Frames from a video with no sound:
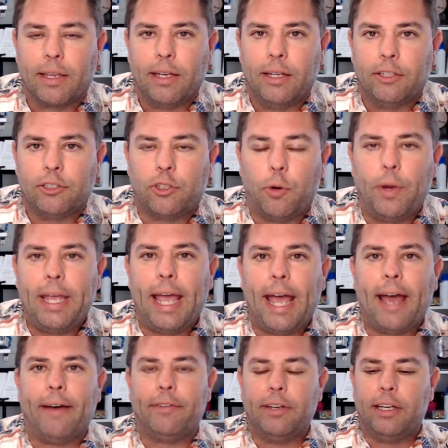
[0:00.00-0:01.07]
So we
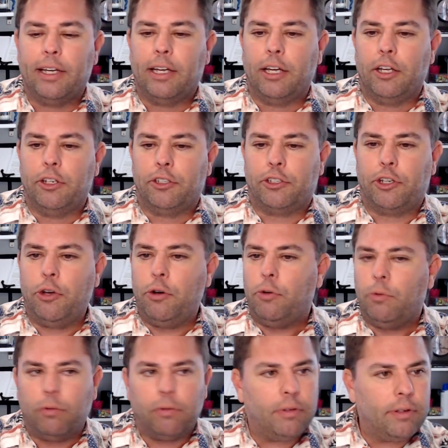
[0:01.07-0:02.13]
have
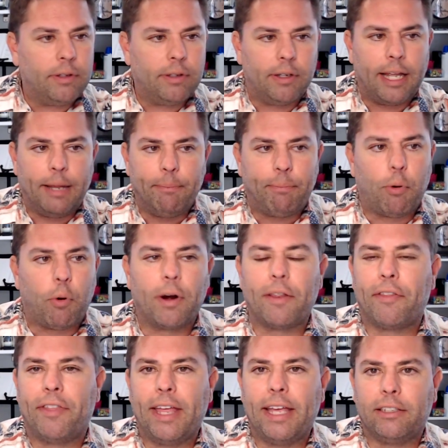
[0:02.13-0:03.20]
two
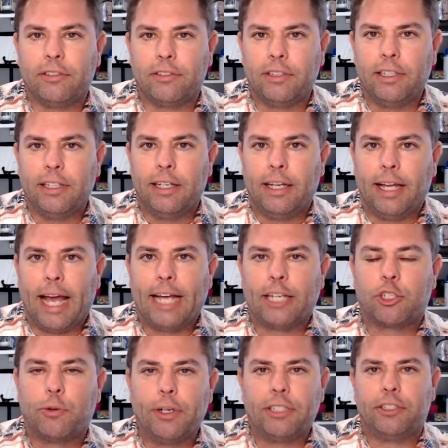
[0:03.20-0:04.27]
important things as
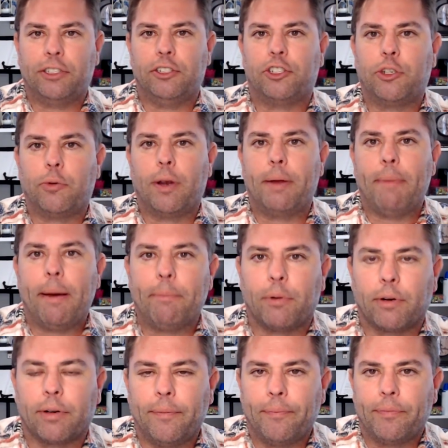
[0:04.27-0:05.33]
Christians to
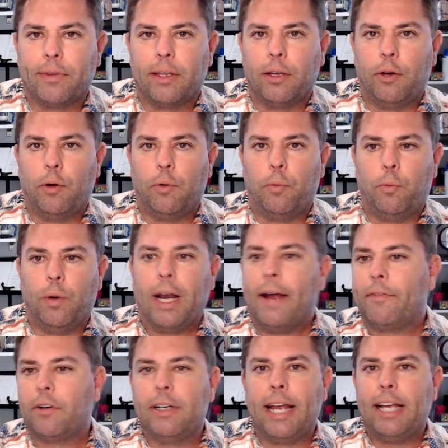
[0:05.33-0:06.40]
remember
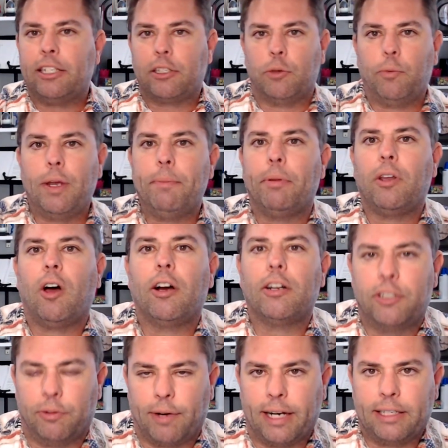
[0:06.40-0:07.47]
whatever nation we belong
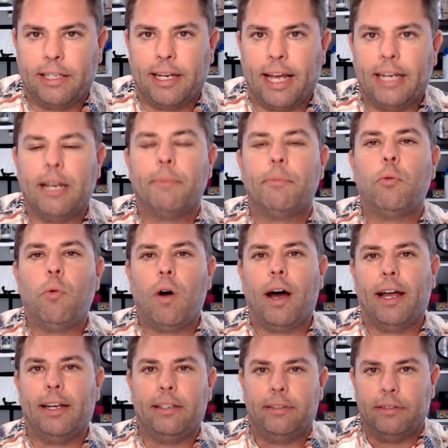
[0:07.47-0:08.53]
to right today, number
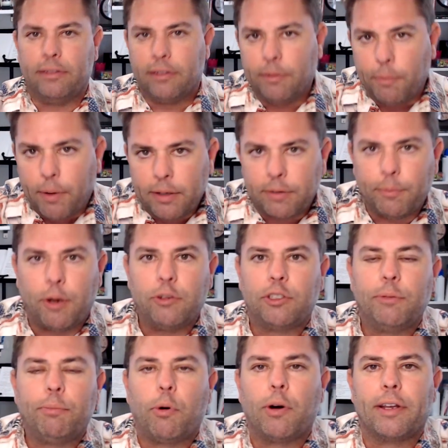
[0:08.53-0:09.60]
one, the most
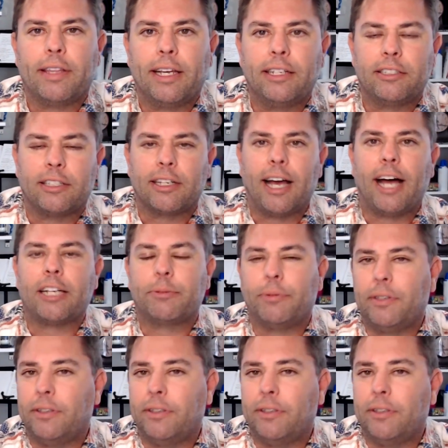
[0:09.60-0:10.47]
important thing is the gospel